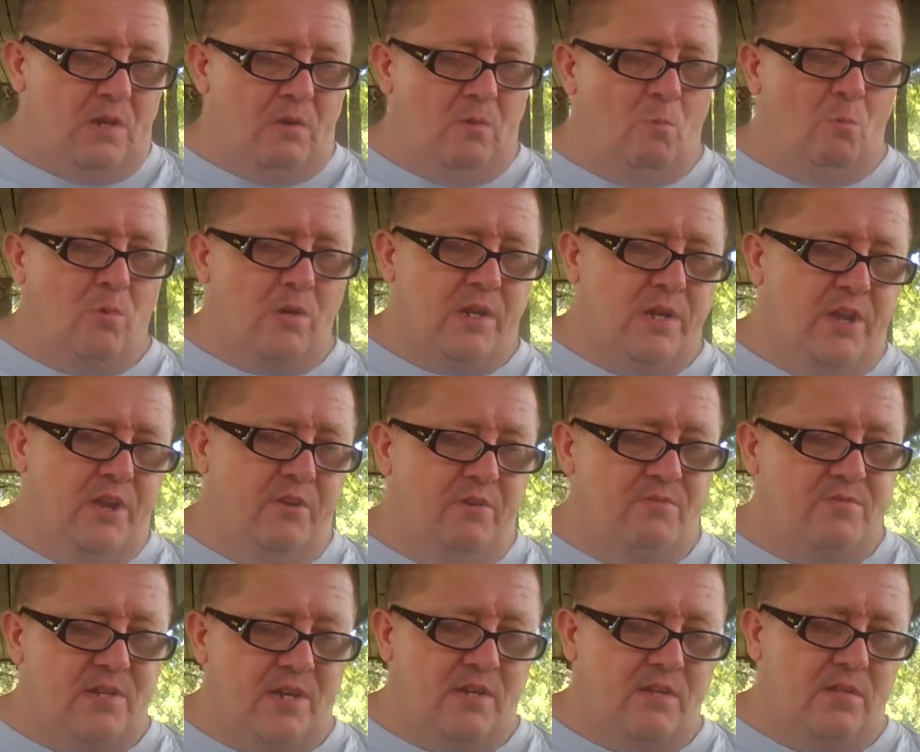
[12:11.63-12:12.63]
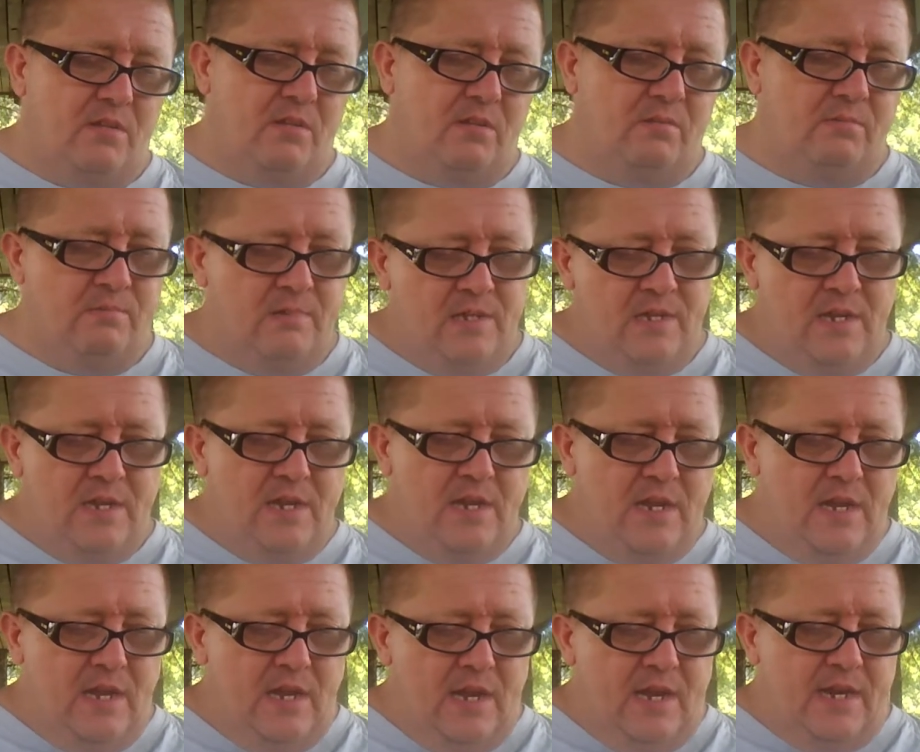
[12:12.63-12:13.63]
What Q signal
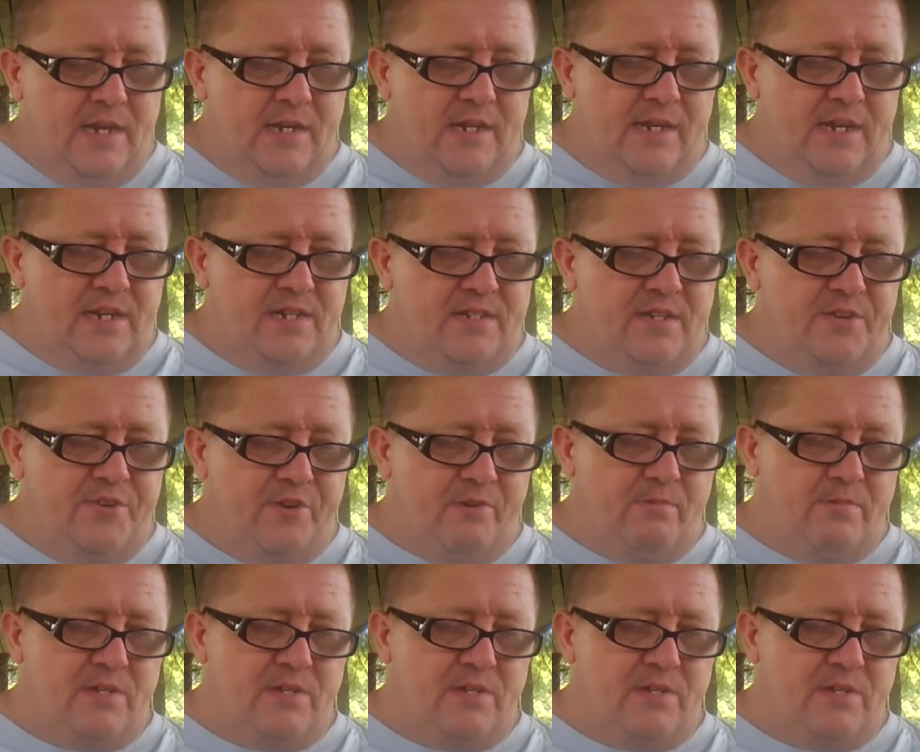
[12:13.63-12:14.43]
indicates that you're